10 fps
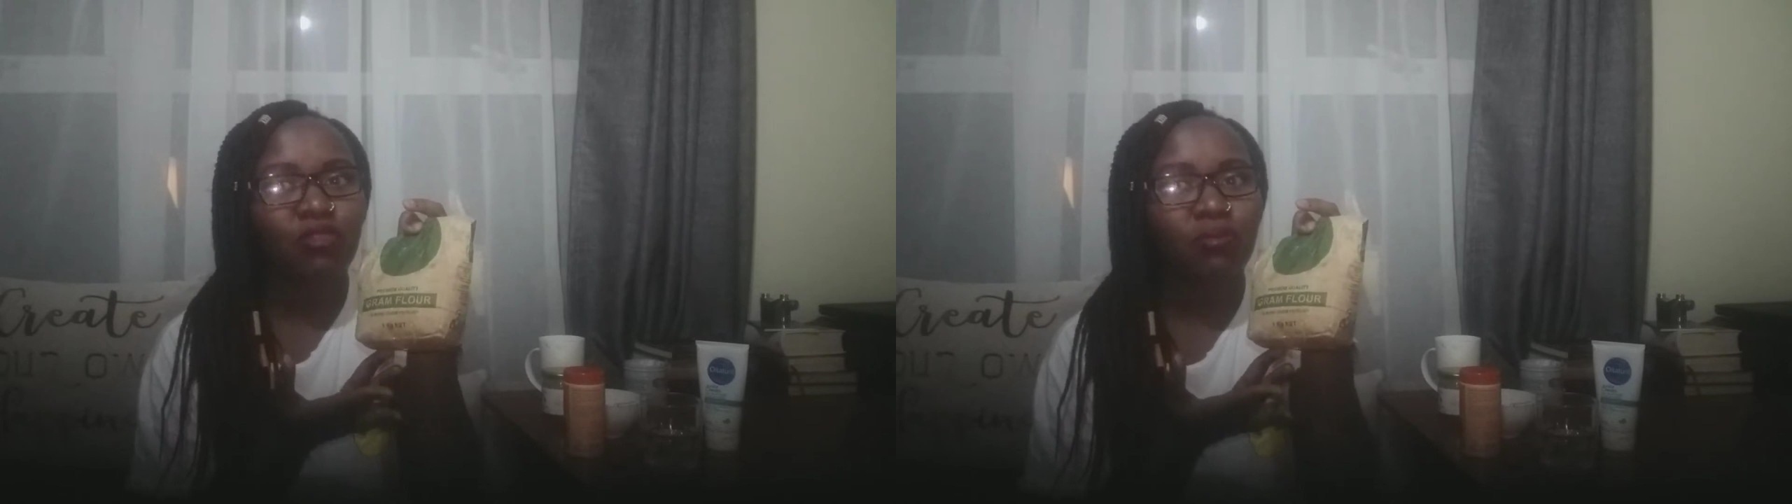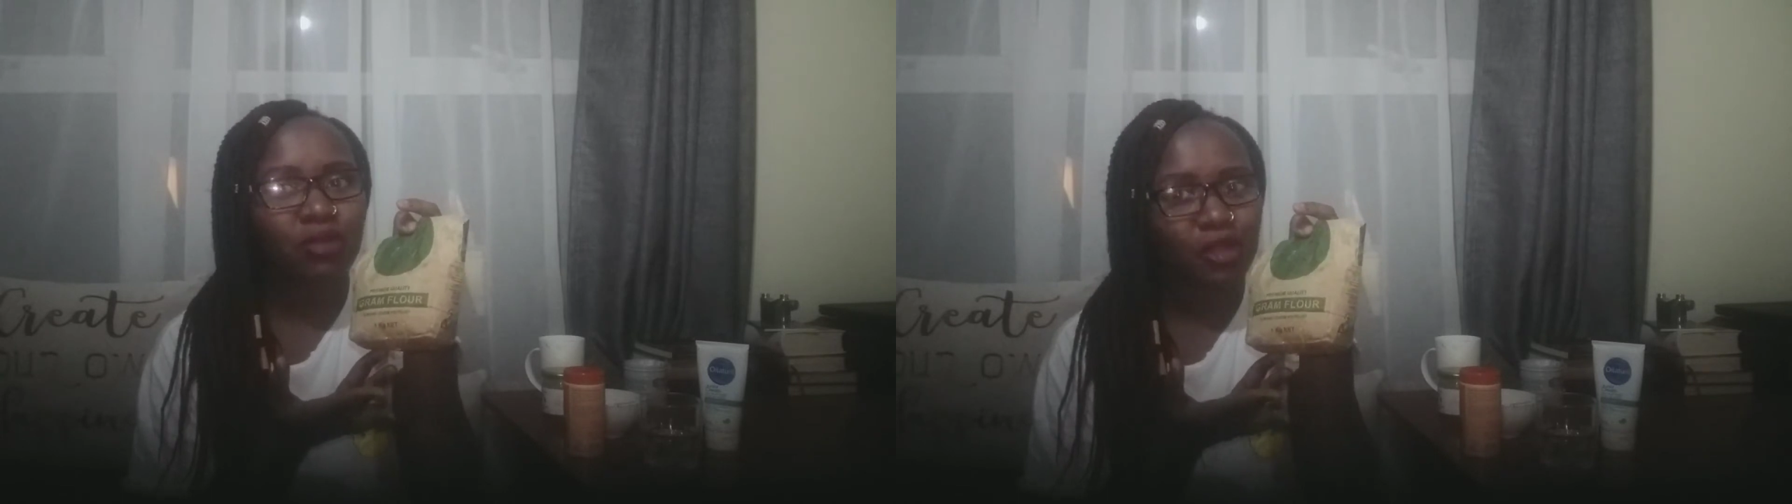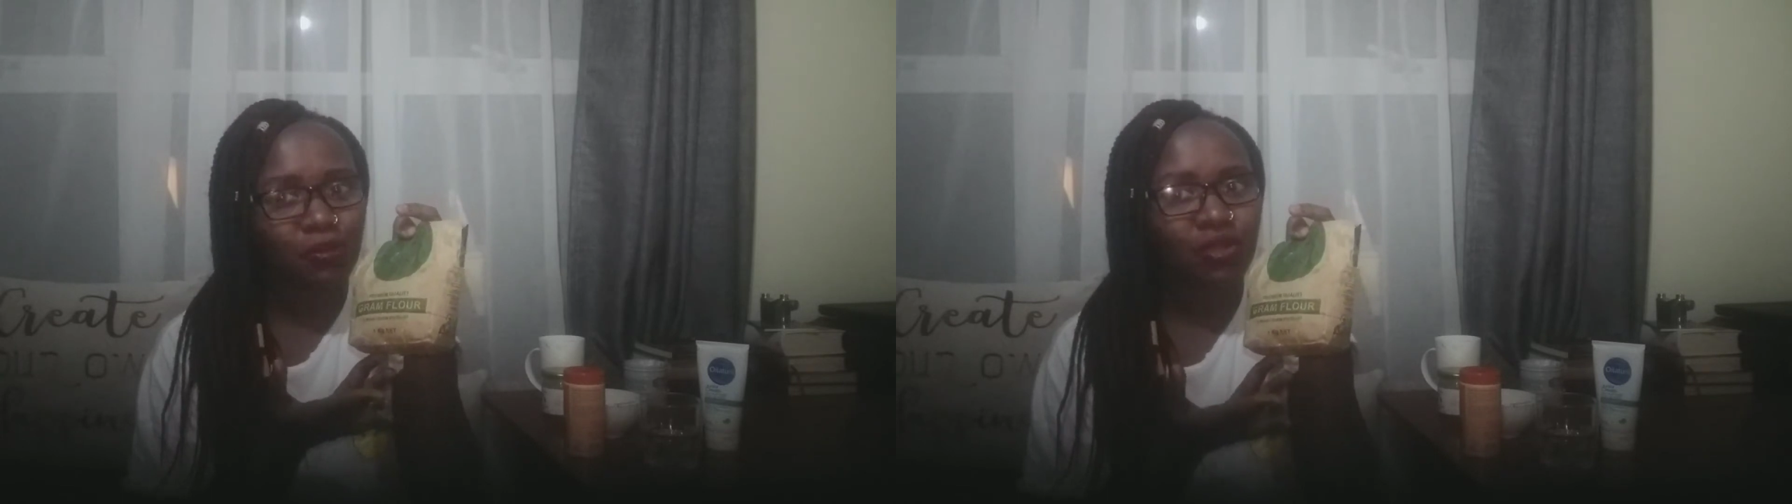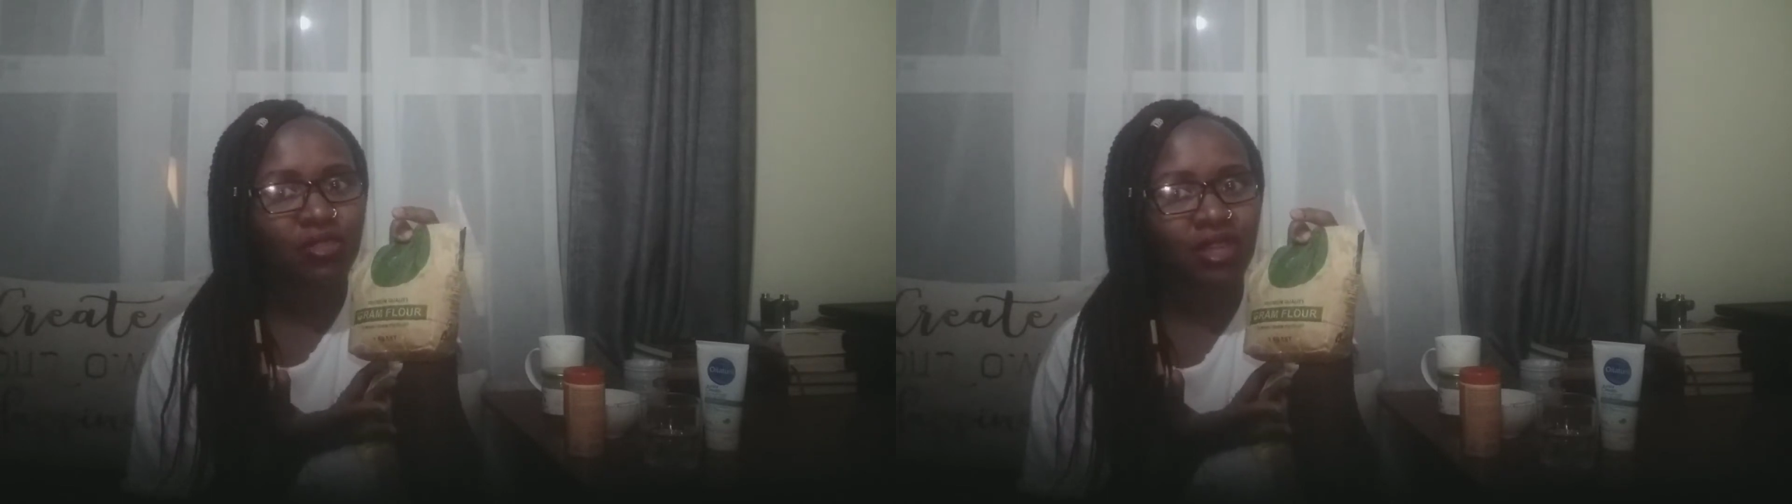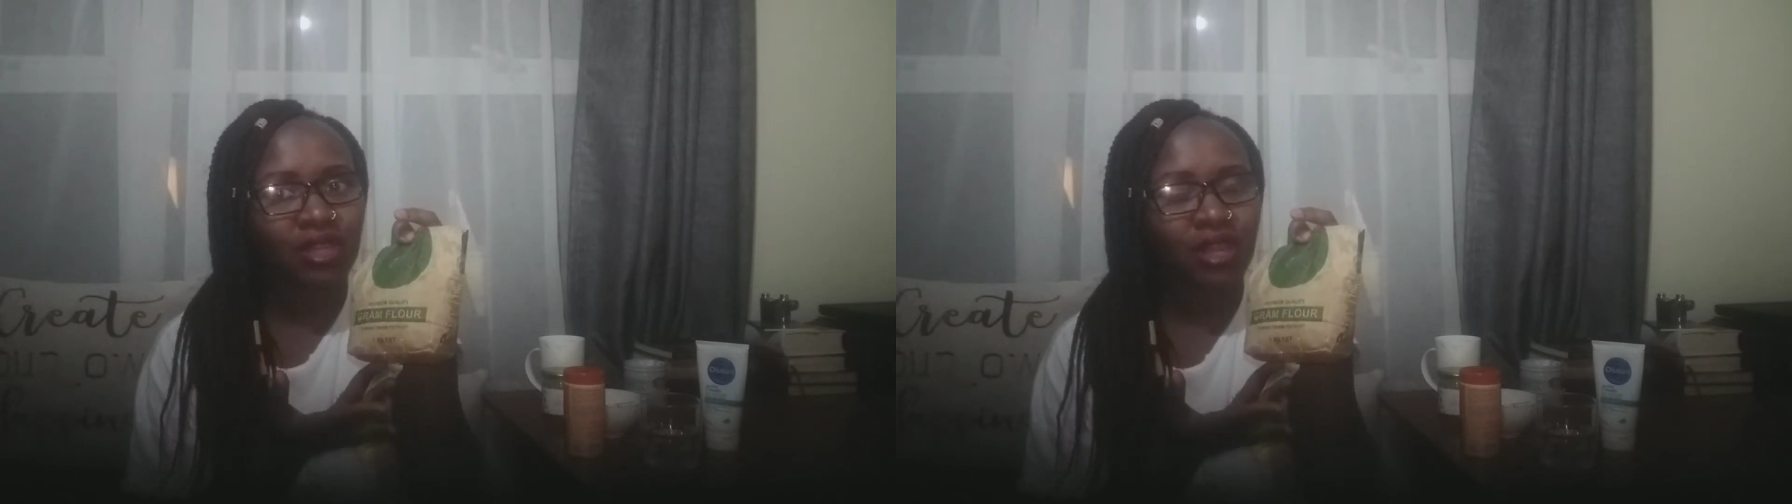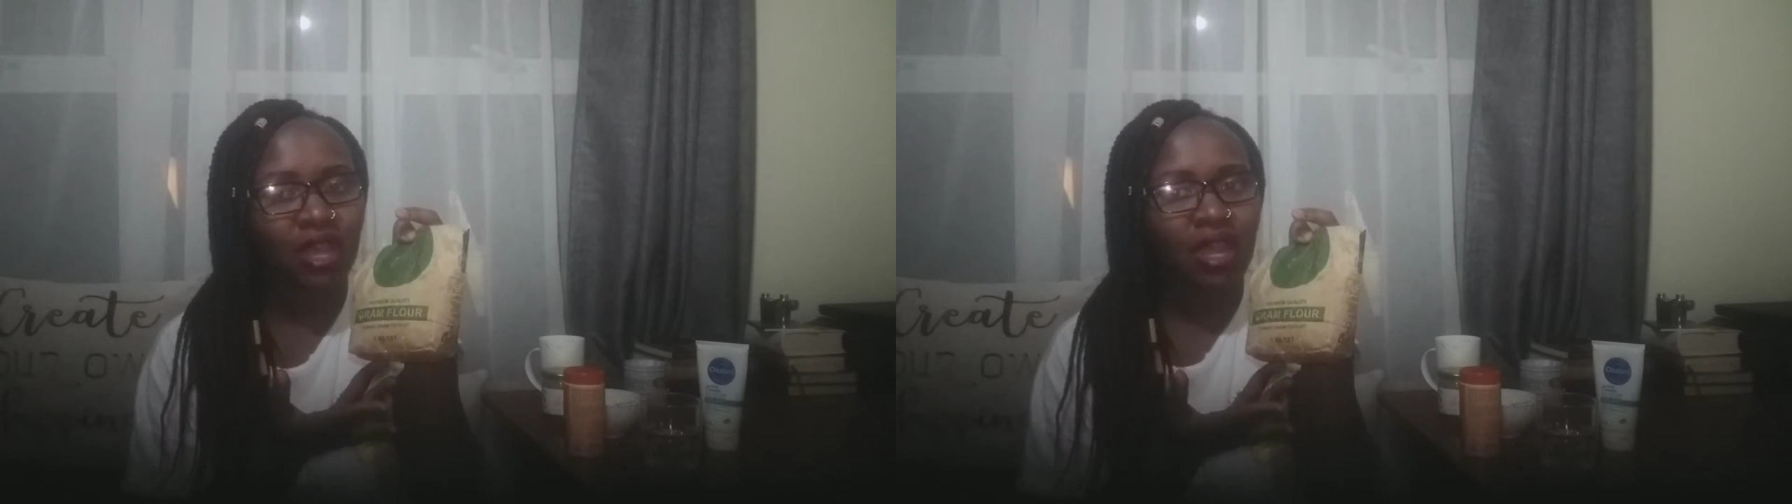from deep within.